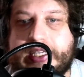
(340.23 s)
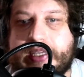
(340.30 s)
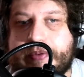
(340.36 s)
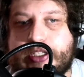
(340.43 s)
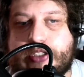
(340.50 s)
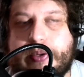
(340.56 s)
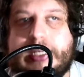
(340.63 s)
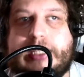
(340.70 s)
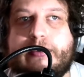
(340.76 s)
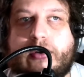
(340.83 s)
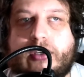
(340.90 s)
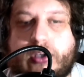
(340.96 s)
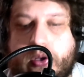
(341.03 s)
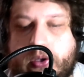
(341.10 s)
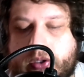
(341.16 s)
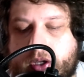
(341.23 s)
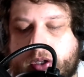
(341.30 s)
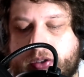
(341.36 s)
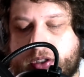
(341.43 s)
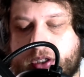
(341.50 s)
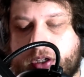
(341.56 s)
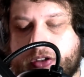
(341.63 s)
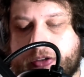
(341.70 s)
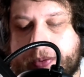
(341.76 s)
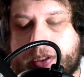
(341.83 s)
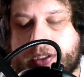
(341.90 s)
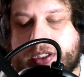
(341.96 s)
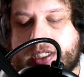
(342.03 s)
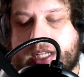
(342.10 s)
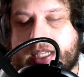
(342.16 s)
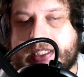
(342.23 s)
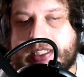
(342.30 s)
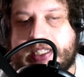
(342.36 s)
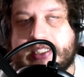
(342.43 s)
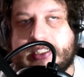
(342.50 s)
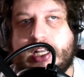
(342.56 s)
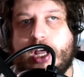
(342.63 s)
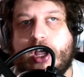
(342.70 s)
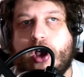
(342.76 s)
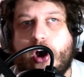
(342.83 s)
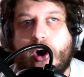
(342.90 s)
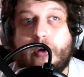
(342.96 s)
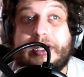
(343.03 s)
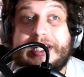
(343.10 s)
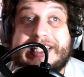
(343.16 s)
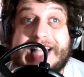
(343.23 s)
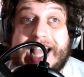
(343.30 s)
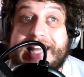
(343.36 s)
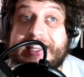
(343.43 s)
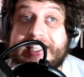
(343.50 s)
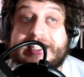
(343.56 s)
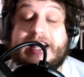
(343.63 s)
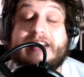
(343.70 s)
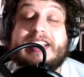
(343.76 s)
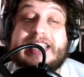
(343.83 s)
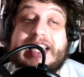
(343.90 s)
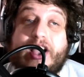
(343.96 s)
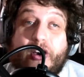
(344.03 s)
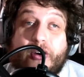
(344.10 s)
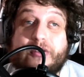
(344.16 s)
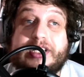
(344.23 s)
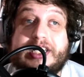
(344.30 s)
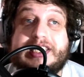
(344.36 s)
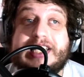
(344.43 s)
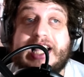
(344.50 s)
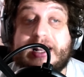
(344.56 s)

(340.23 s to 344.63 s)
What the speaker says: I mean, 21 goal contributions last season, only 10 this year, and I say only 10.